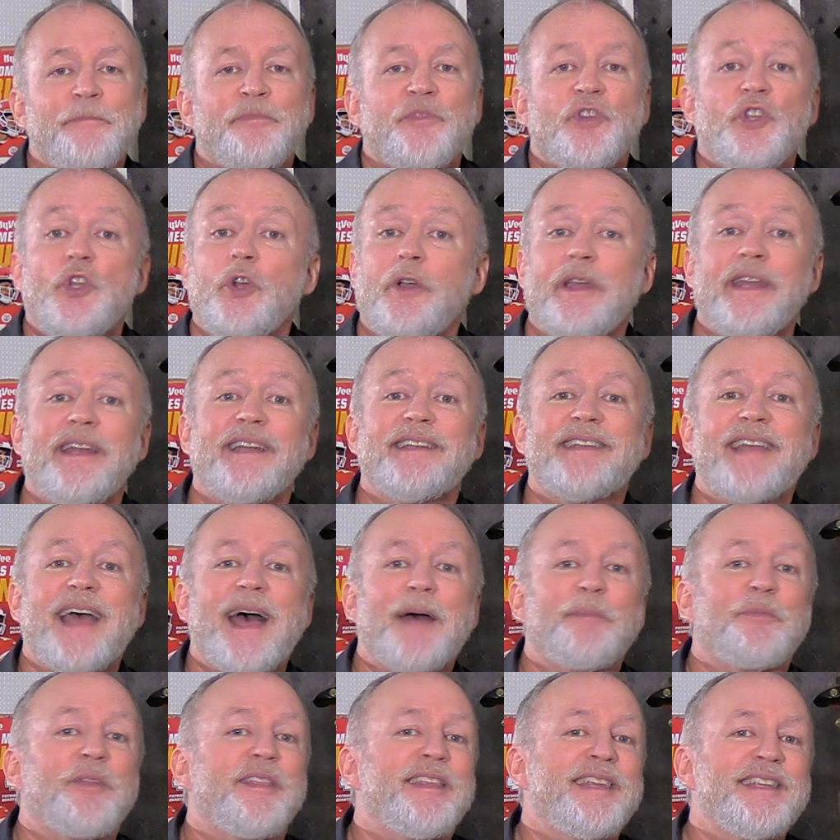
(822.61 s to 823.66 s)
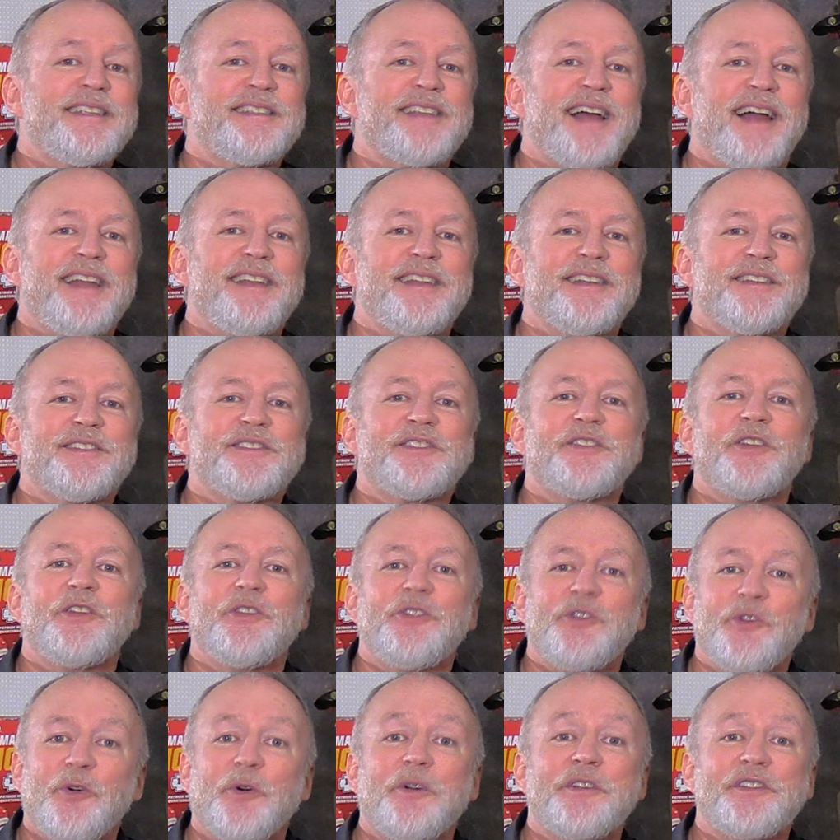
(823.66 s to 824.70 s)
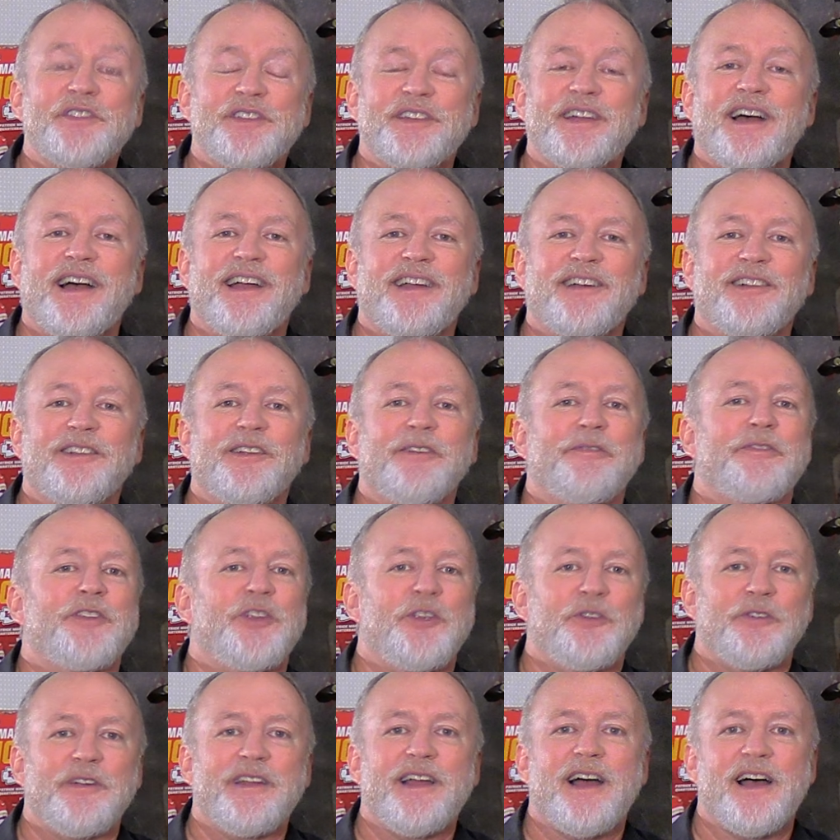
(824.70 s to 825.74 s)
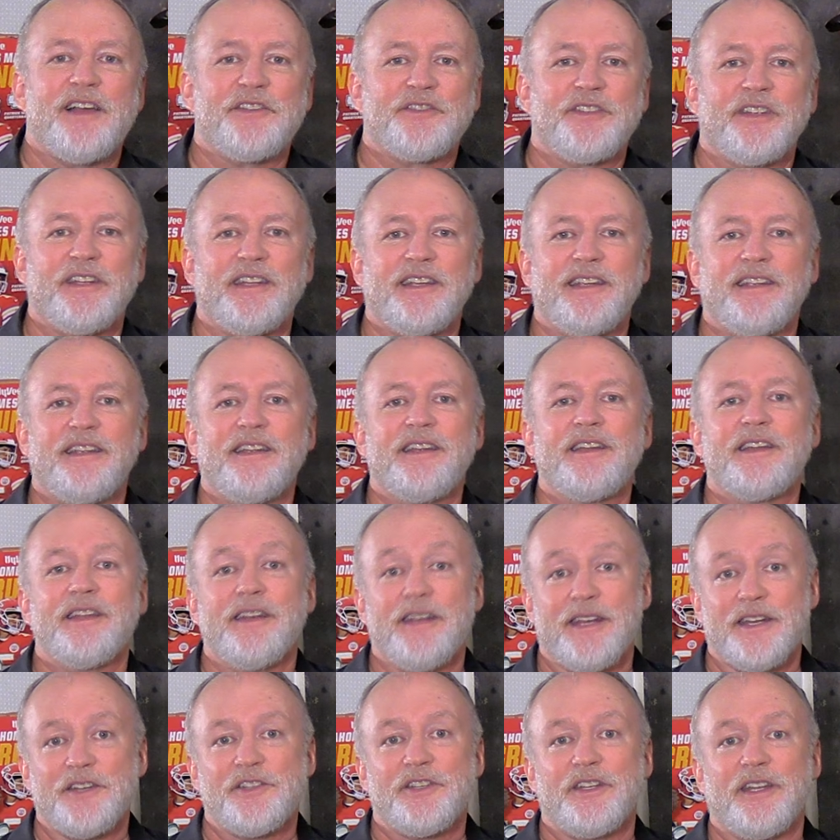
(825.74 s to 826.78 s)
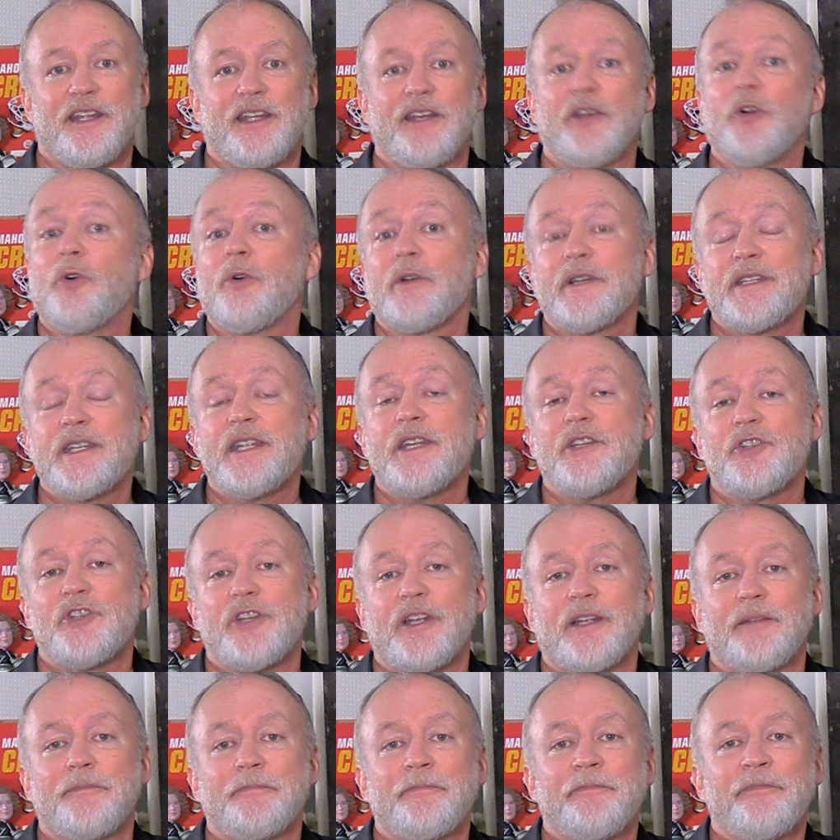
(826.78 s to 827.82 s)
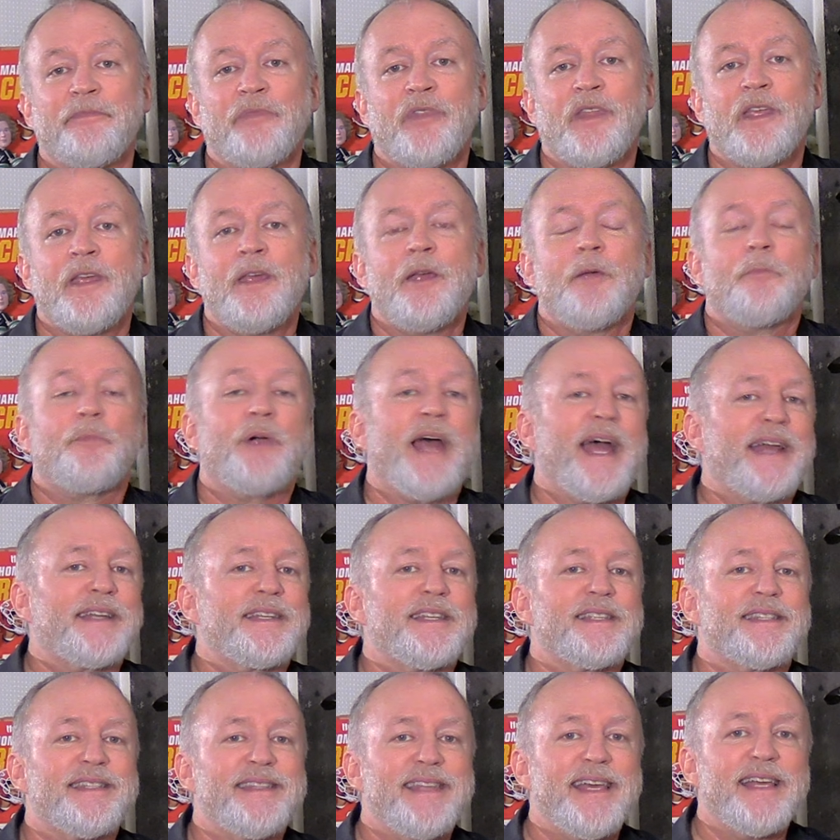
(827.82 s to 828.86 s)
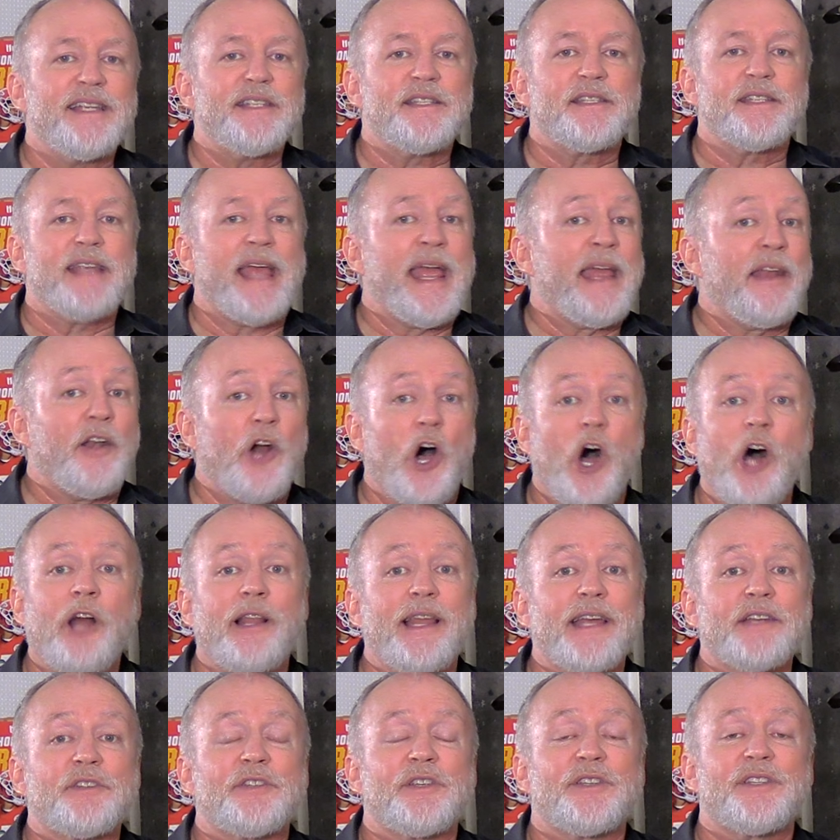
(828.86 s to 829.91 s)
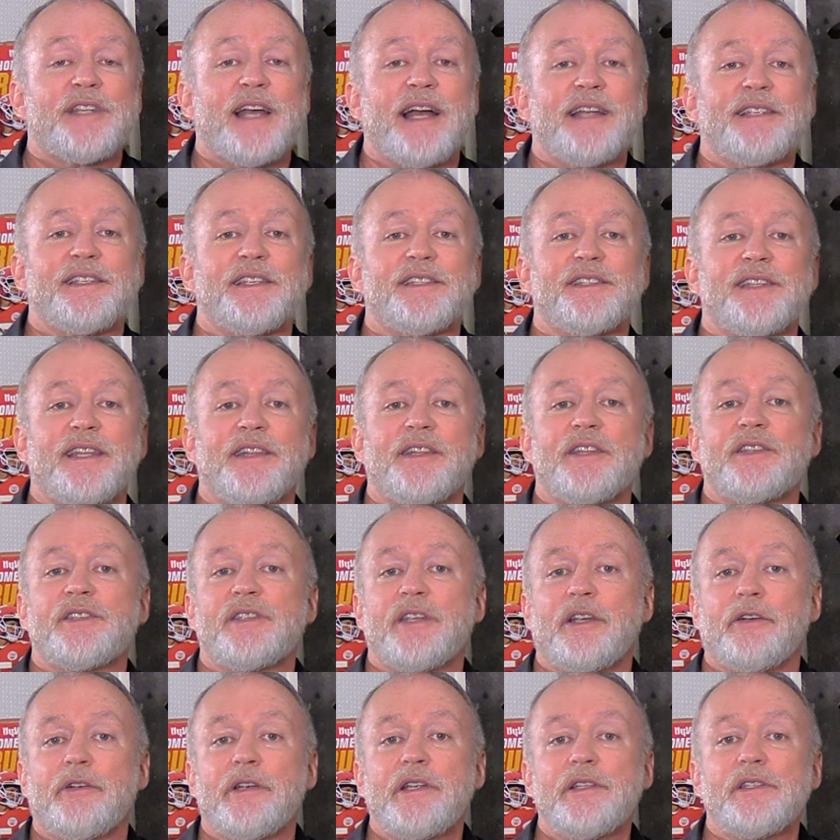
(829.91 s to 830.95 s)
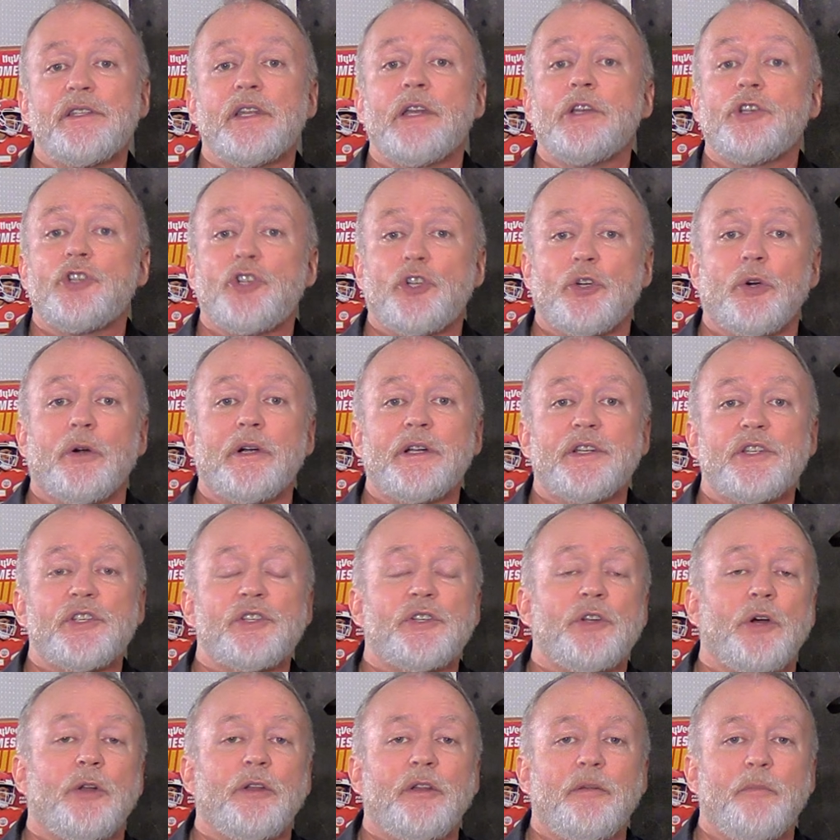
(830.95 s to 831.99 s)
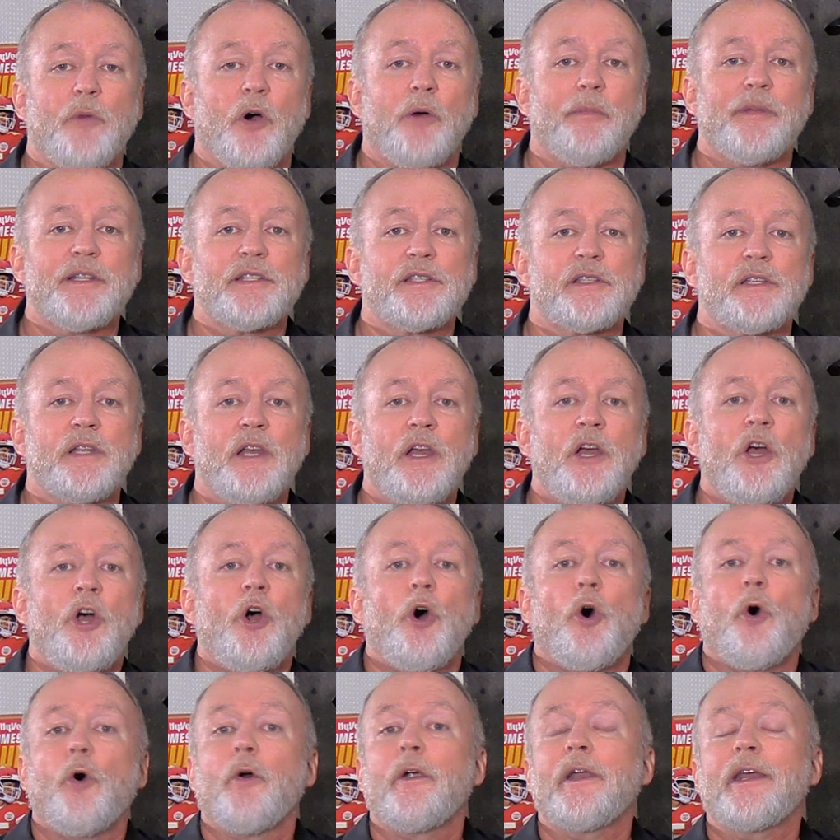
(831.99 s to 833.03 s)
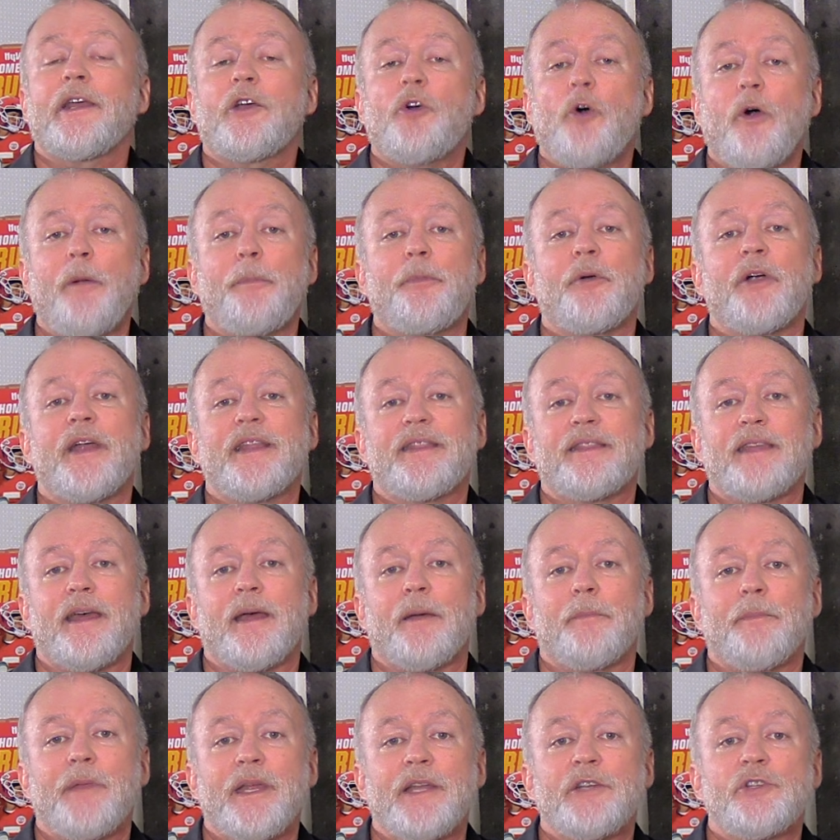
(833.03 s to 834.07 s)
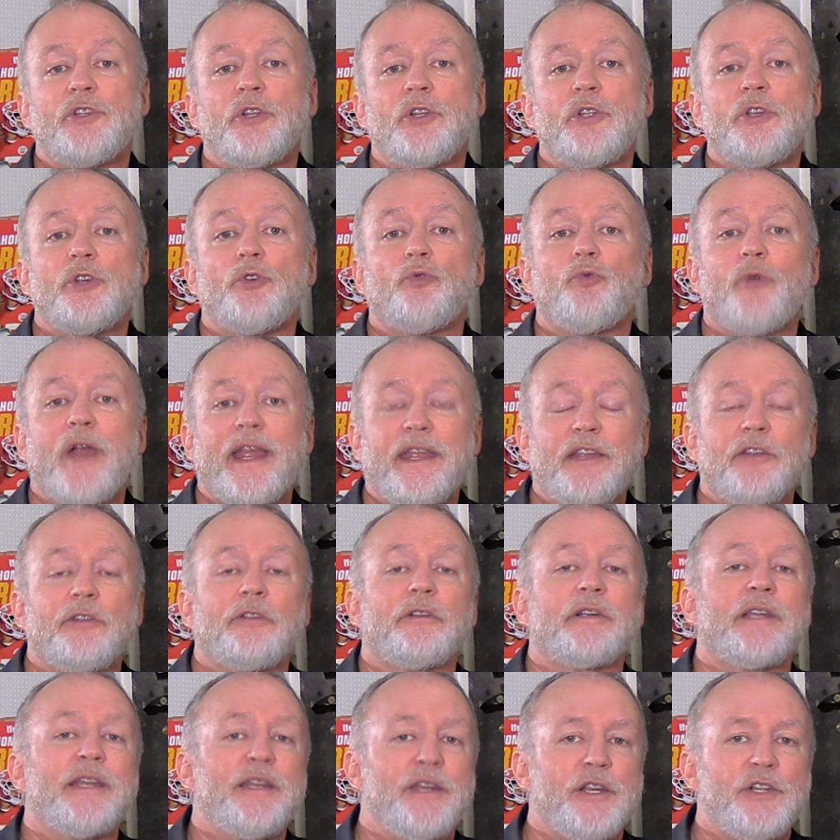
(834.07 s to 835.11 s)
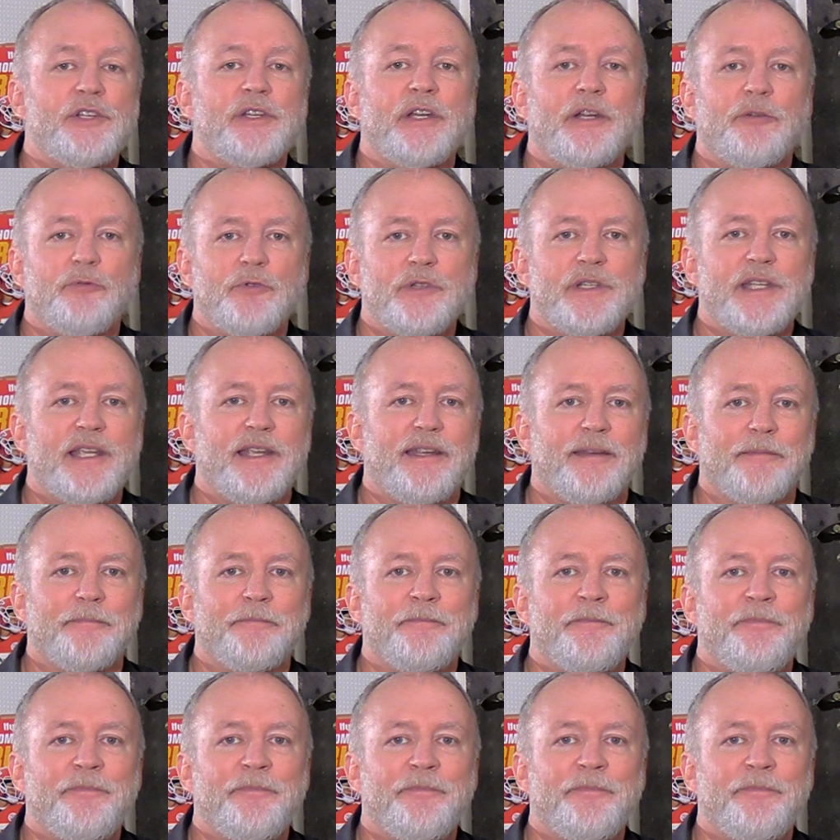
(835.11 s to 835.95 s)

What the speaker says: You can adapt these ideas to your style of curiosity, conditioning, or teaching. Practice this and all exercises in this series in short, stolen moments, or incorporate them into your regular conditioning routine.